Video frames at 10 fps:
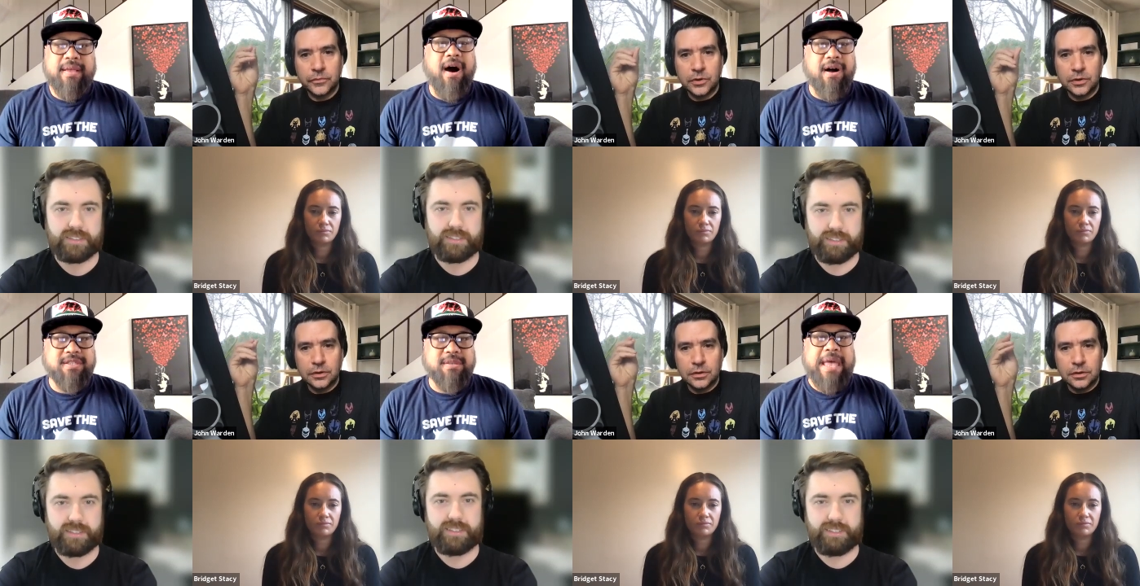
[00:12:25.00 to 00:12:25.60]

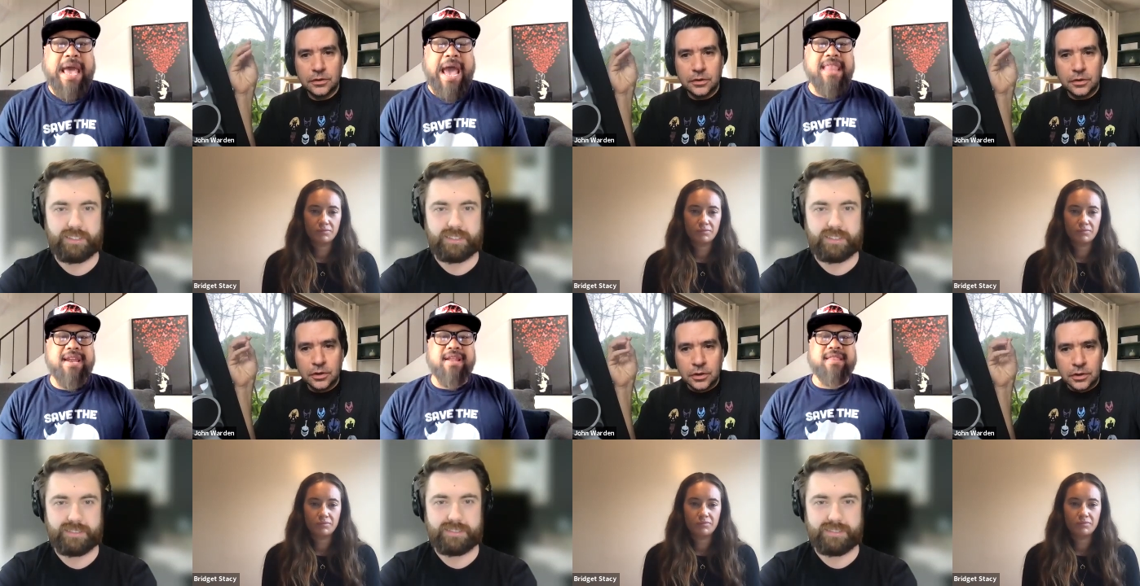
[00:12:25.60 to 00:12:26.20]
Speaker 1: Awesome. And
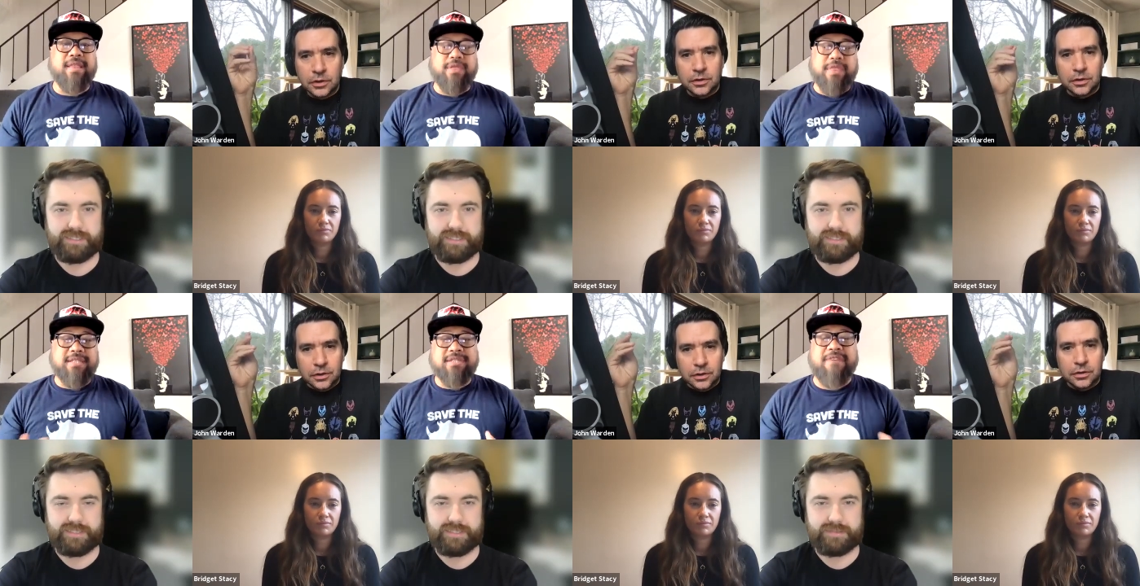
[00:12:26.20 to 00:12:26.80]
then
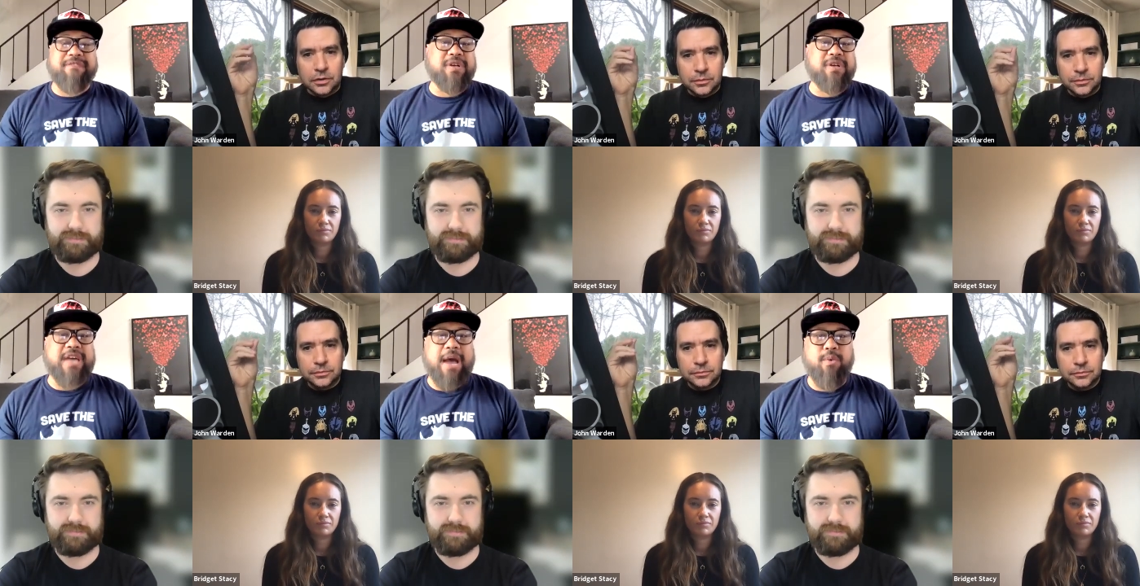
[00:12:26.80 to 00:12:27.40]
this is our
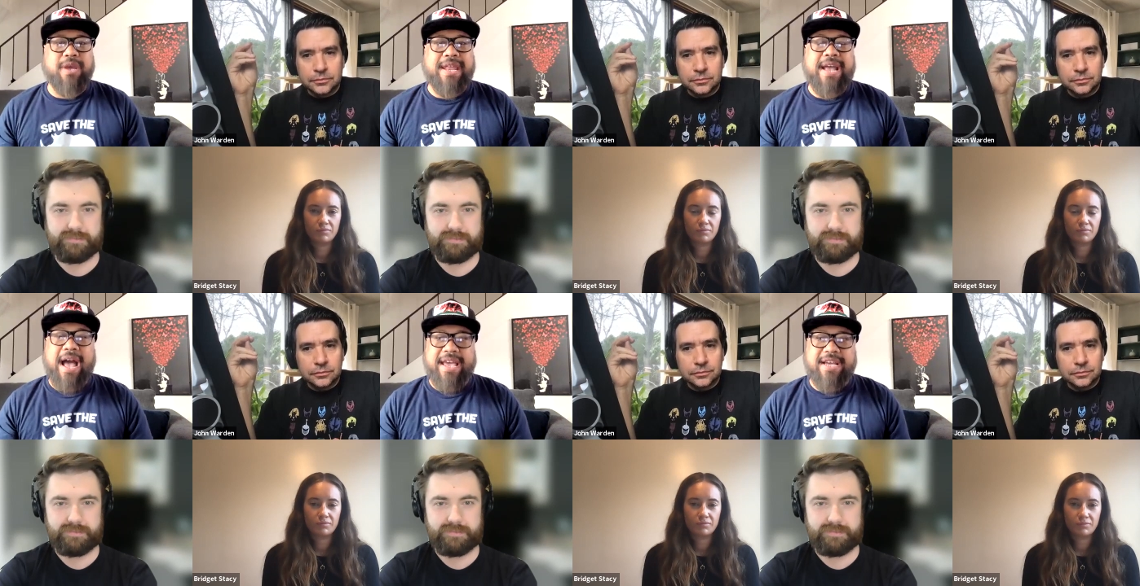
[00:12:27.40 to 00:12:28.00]
first time we're getting
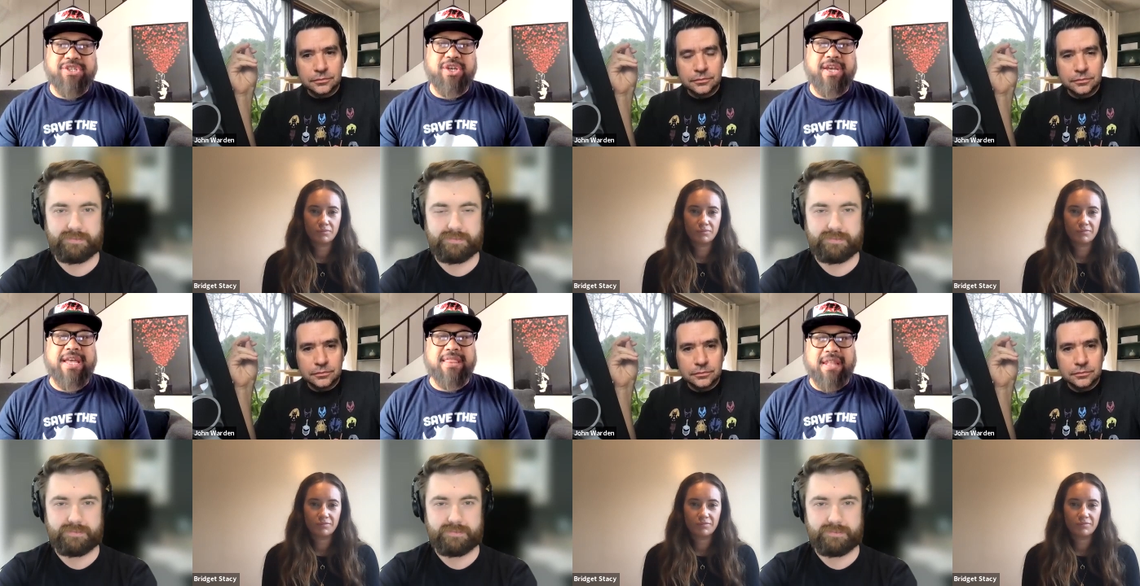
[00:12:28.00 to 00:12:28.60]

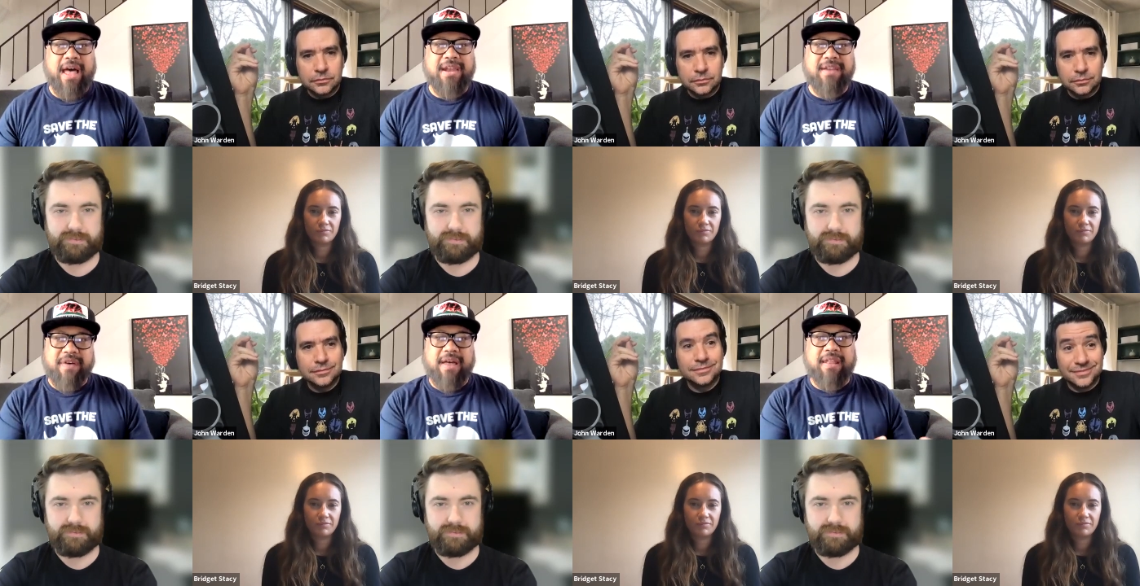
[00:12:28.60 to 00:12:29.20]
Aisha in the line
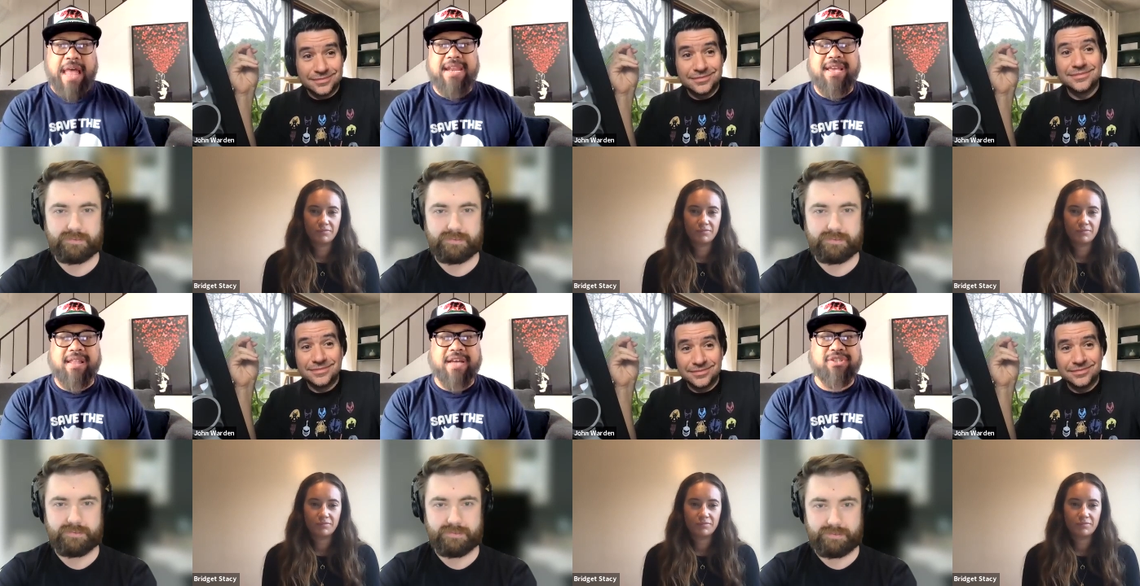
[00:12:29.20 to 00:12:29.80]
of uh, Lightning
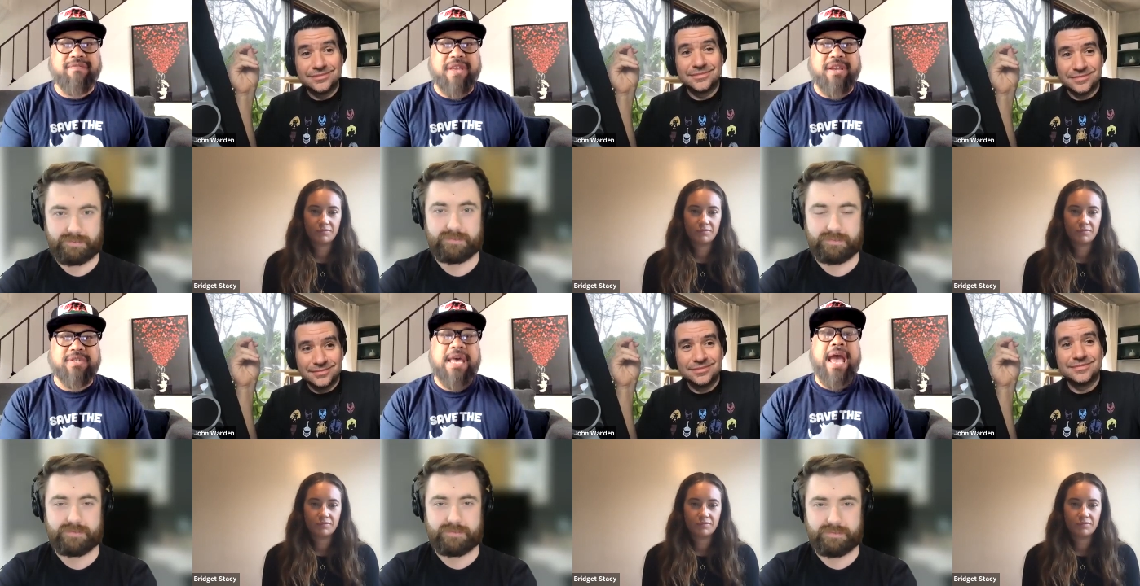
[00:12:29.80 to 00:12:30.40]
Collection
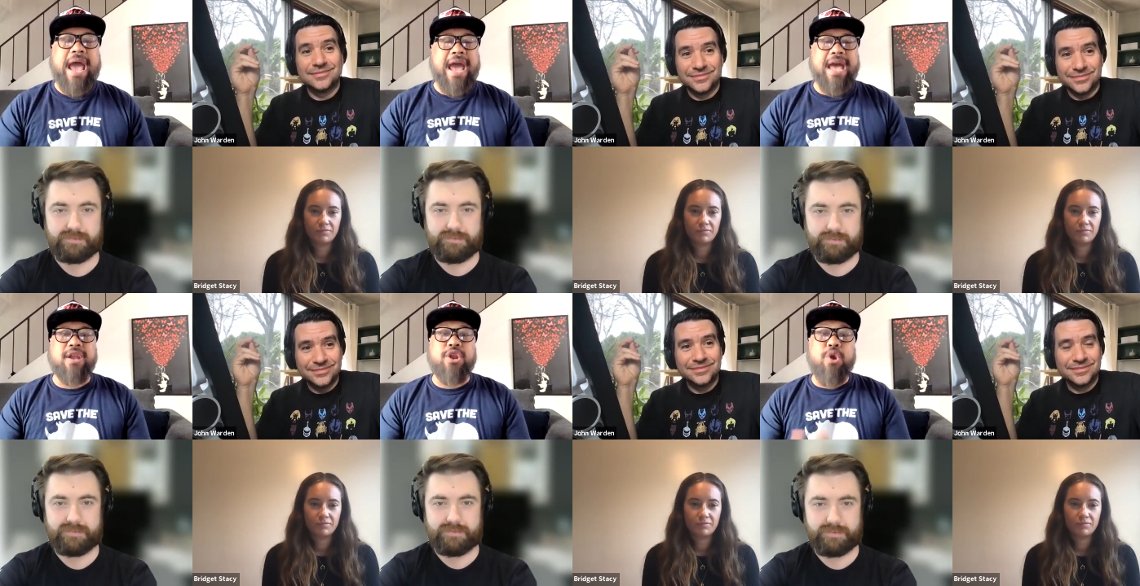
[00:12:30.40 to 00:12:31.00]
figures
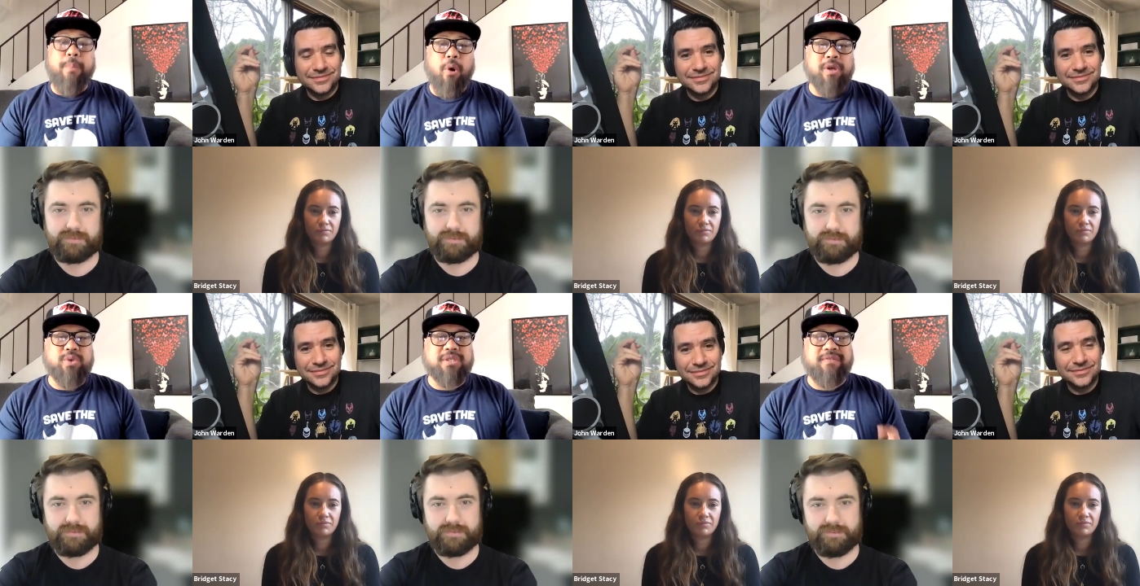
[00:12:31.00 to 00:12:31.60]
and new
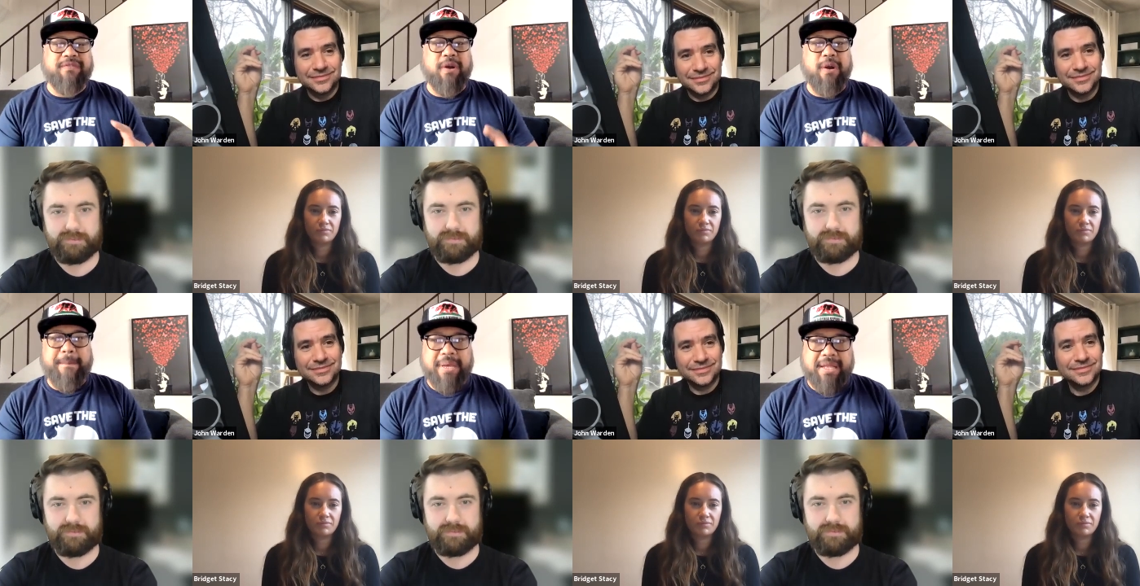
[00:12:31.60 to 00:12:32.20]
portraits
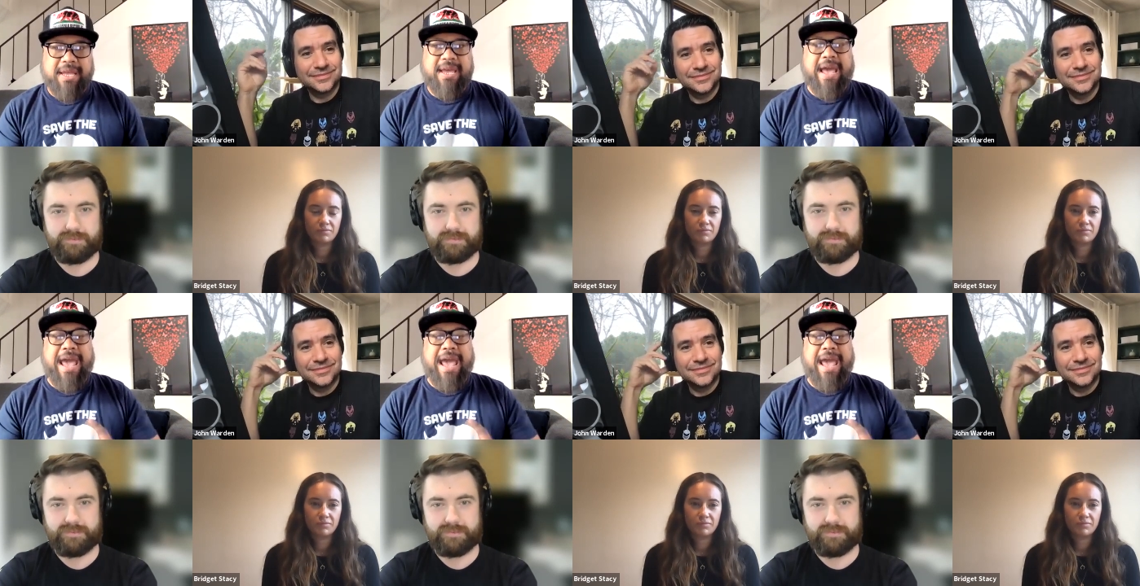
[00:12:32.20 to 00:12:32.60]
for Billy